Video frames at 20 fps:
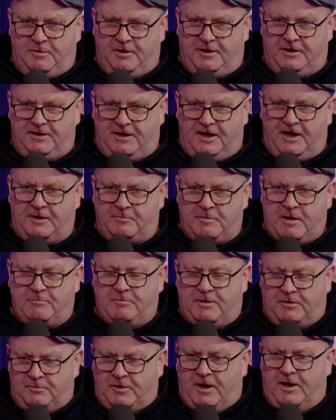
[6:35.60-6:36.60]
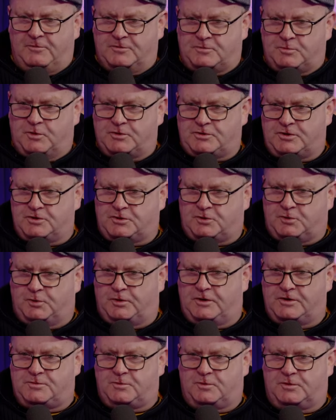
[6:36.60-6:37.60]
But I remember I was watching
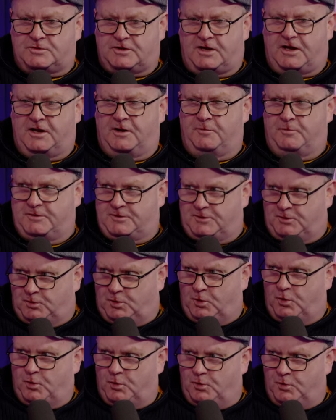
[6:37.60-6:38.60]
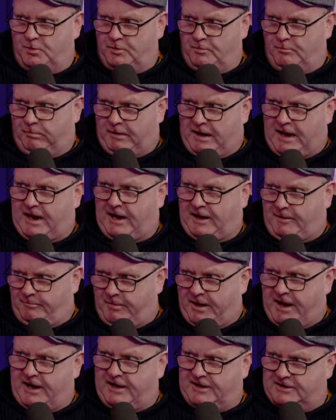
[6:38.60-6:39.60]
Storage Wars and there was two black
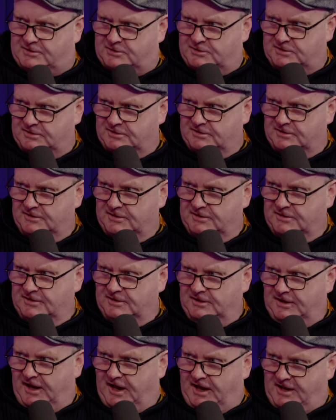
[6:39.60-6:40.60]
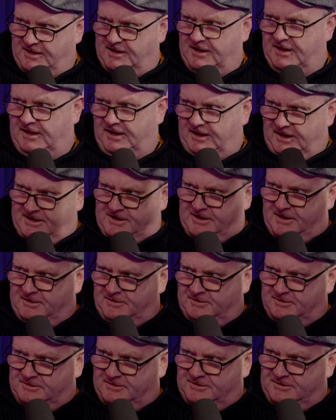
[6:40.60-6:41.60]
bags right. in, in
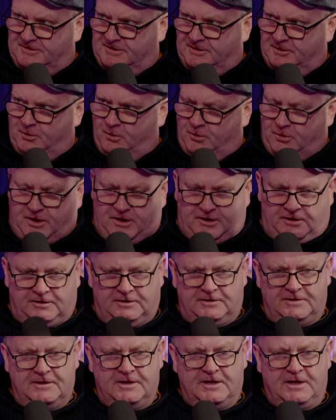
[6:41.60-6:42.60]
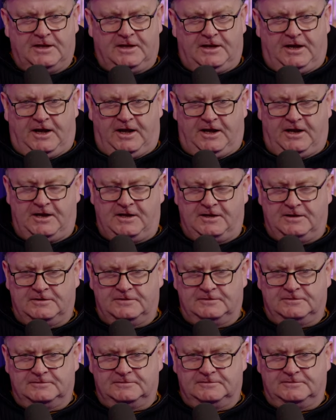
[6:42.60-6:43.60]
the, the locker. And
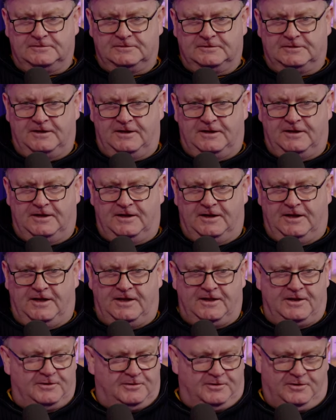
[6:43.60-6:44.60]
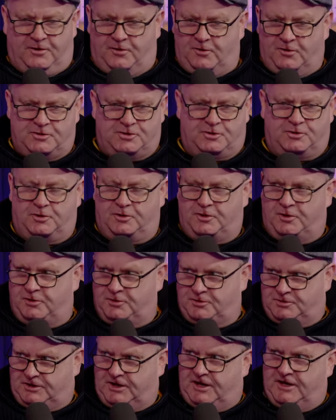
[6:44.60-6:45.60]
they're, they're all standing
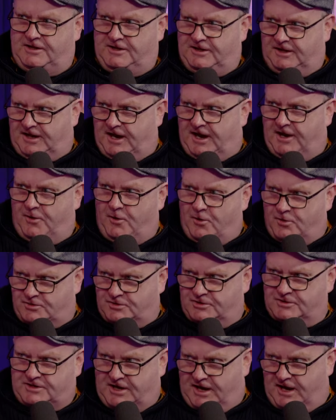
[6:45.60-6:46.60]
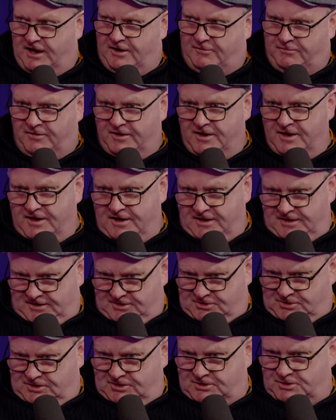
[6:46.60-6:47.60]
outside and the guy auctions it off.
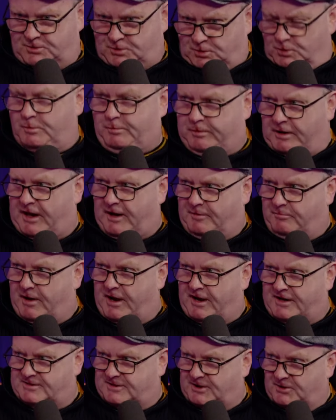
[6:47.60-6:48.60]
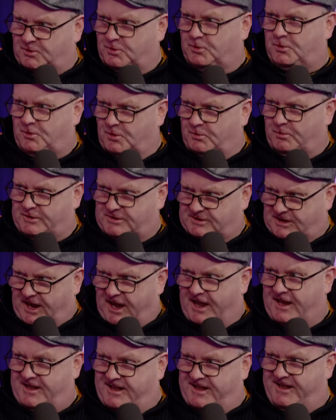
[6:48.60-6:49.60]
There's just two black bags. They don't know what's
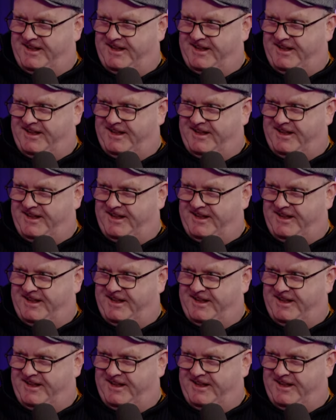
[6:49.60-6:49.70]
in